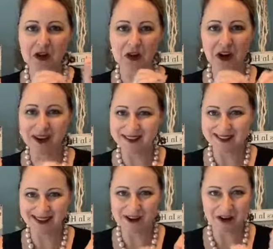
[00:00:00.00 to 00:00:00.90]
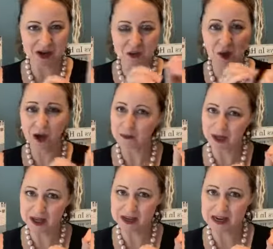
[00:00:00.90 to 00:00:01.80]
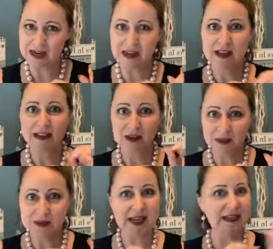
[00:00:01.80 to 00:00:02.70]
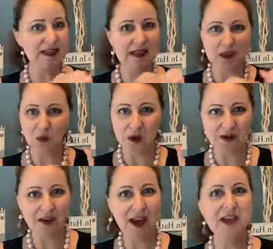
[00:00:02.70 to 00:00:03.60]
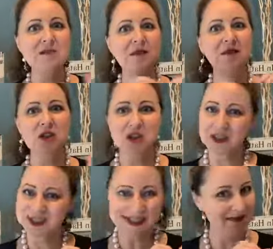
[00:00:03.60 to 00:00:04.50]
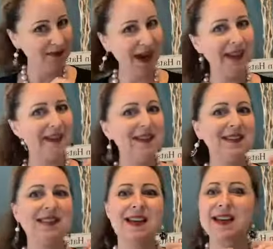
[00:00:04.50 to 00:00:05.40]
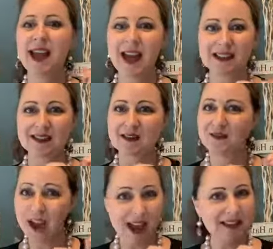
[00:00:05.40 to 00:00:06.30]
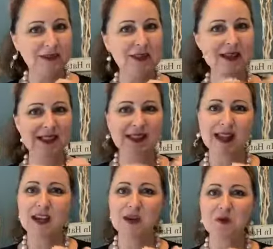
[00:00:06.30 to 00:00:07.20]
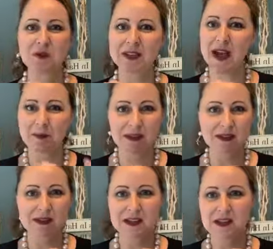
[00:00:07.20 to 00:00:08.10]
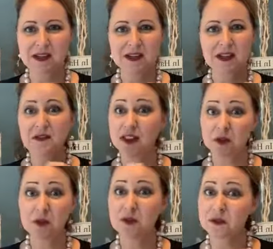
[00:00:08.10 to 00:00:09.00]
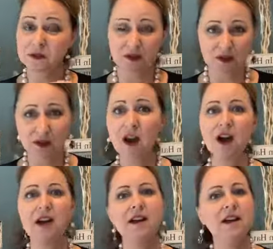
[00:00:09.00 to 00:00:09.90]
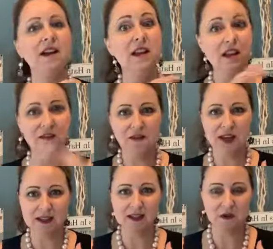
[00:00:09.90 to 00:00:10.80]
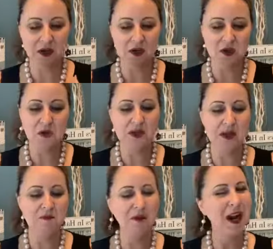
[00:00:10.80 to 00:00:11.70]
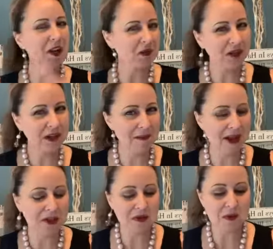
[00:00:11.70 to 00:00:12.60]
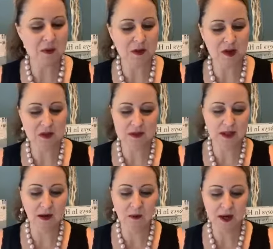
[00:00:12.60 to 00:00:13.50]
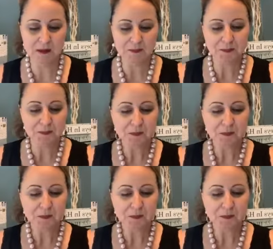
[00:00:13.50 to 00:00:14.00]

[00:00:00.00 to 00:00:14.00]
in your content on your pin that you say this is a one-of item. If you're interested in buying this, like, act fast because this item will not be available for long if that's the way you're doing it. But I don't recommend you use Pinterest that way.